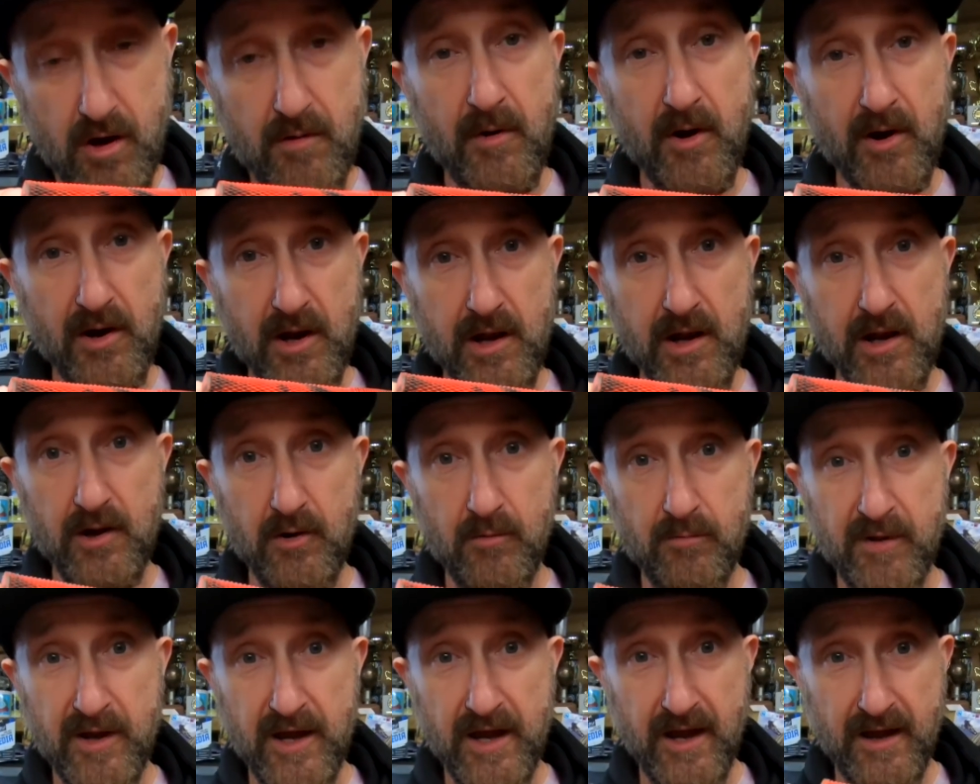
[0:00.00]
them on a
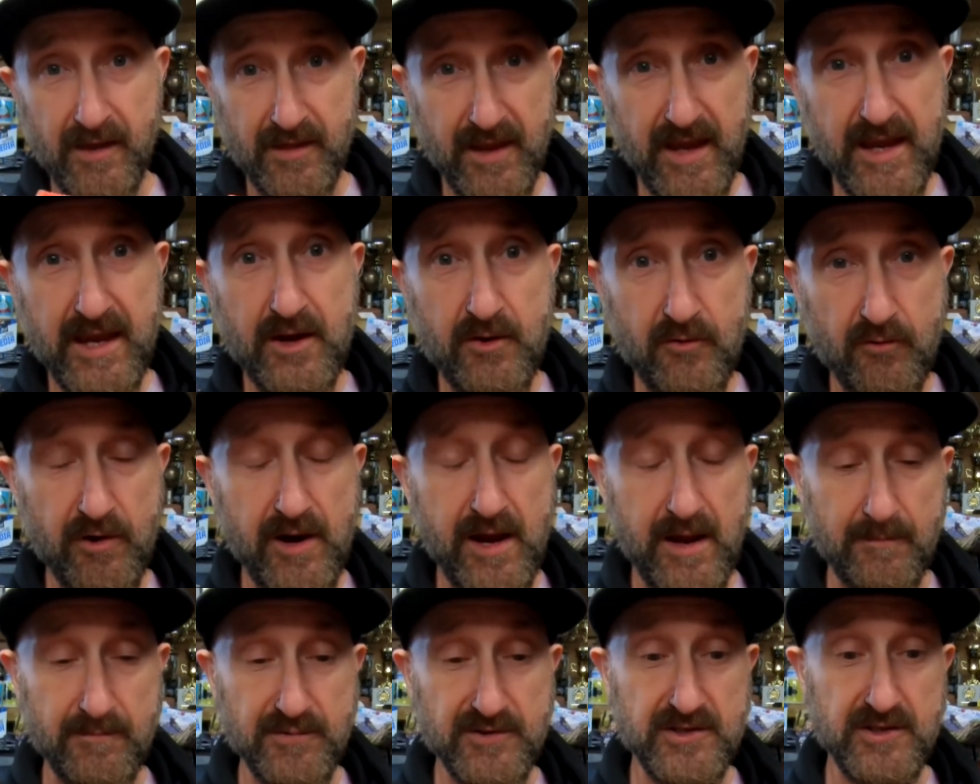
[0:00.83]
little bit, and they
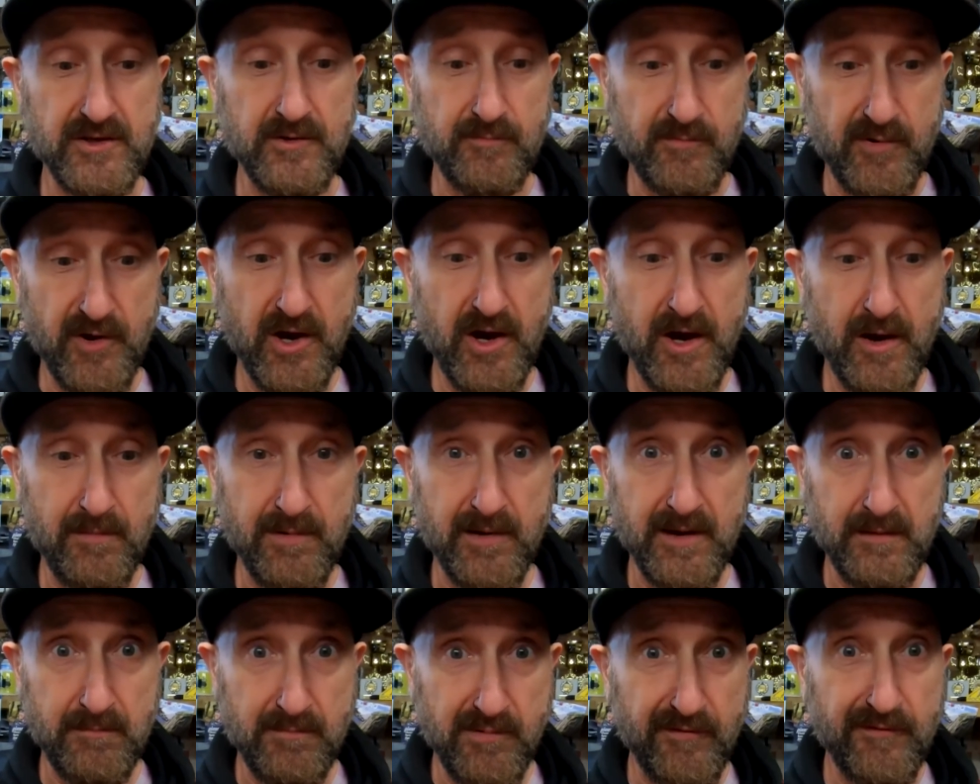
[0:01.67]
grip
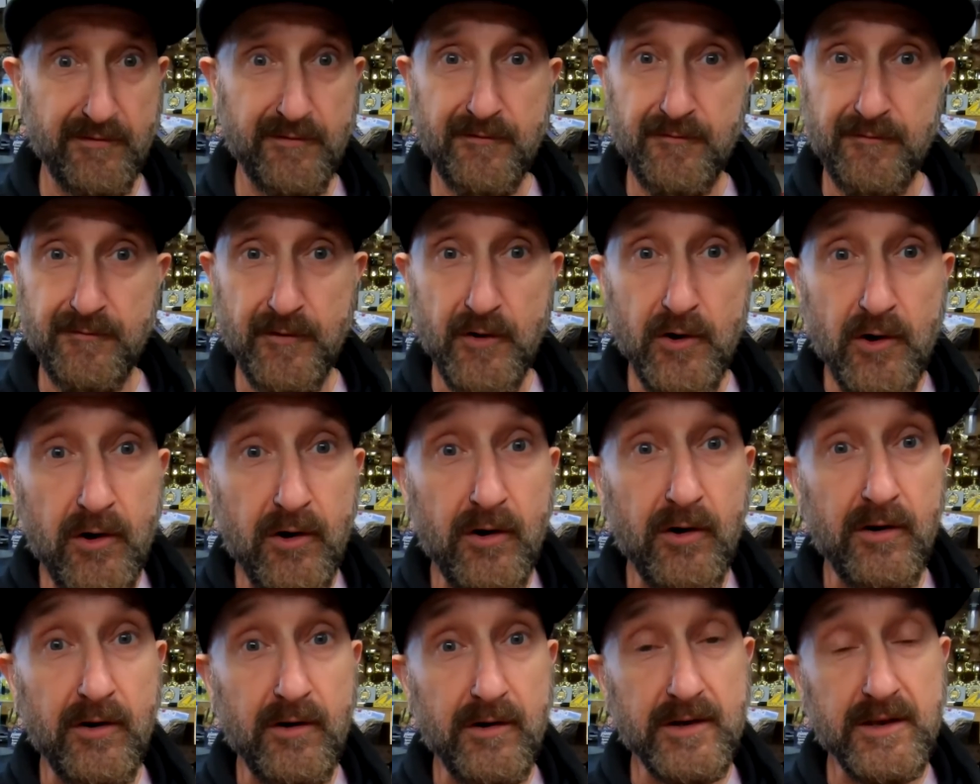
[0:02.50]
superbly
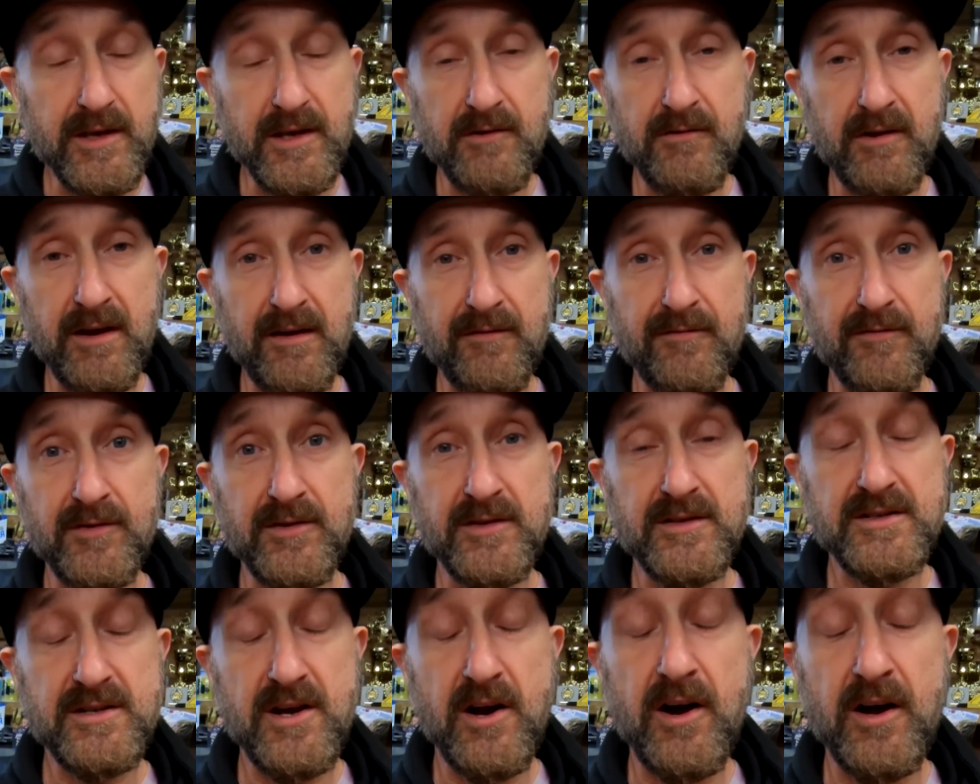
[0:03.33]
before you
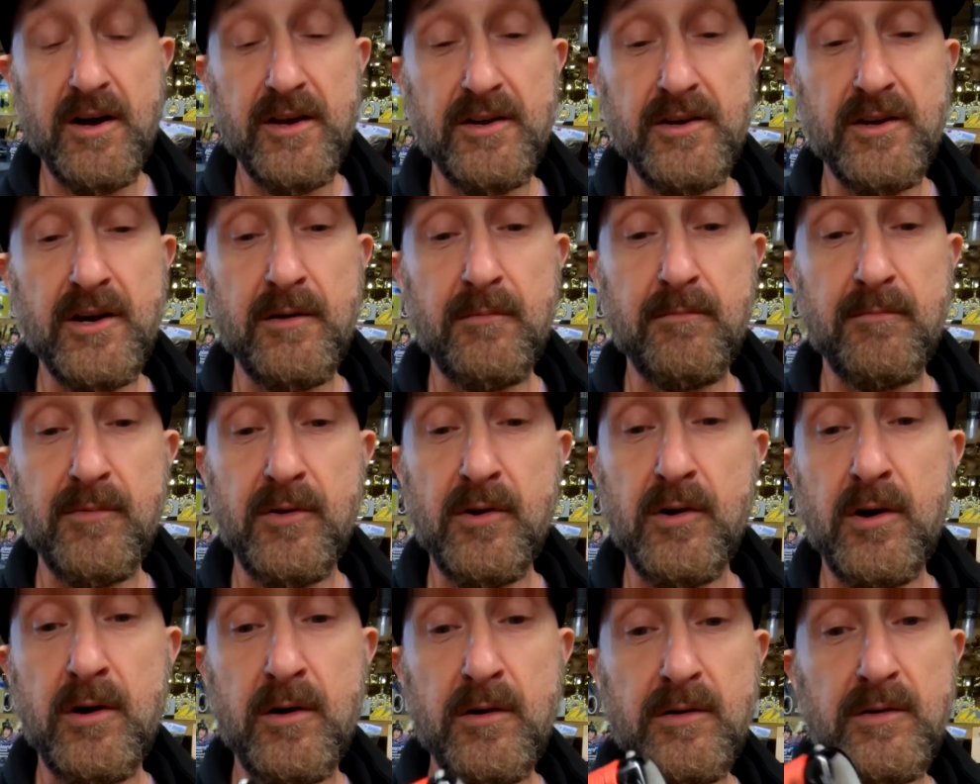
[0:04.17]
even tighten up
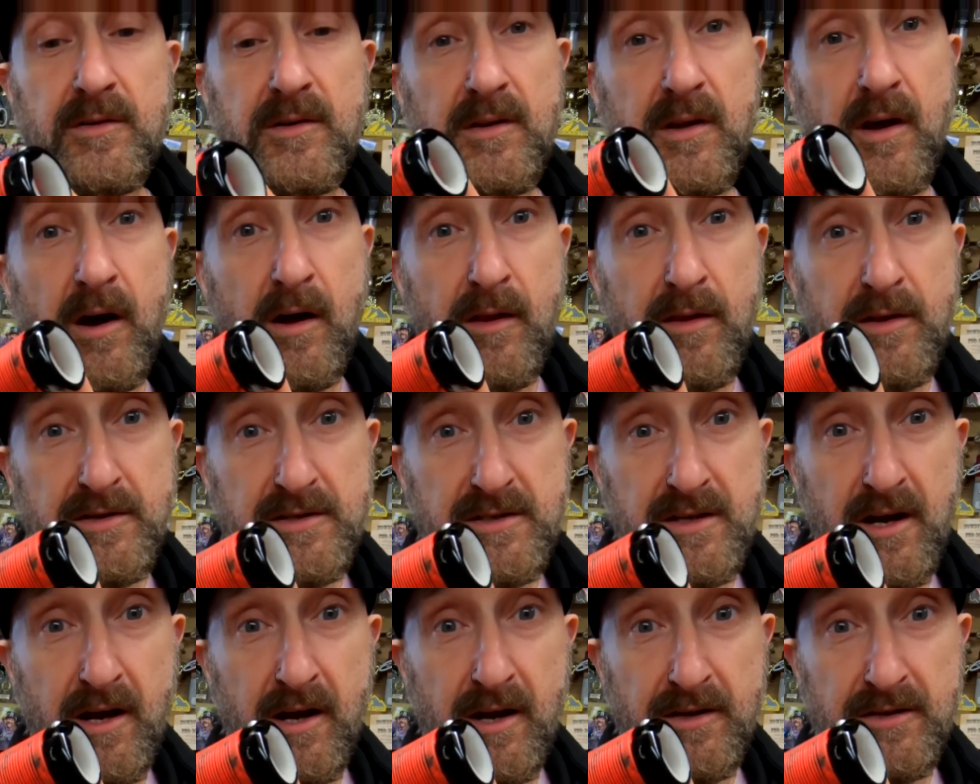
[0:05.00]
the other
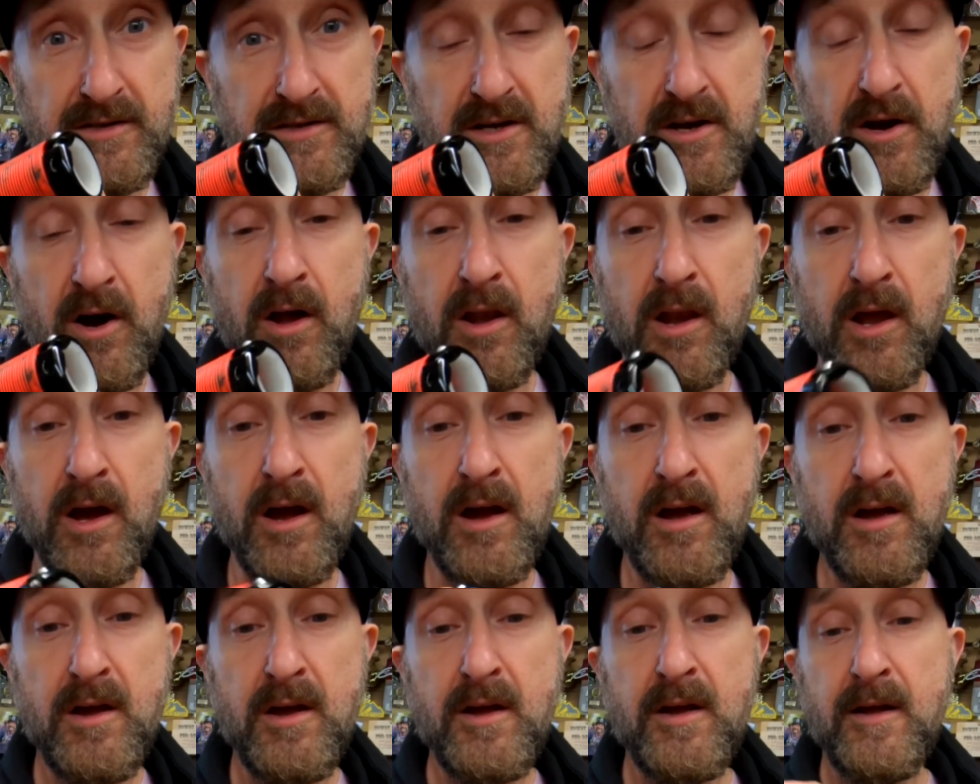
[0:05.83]
side's collar.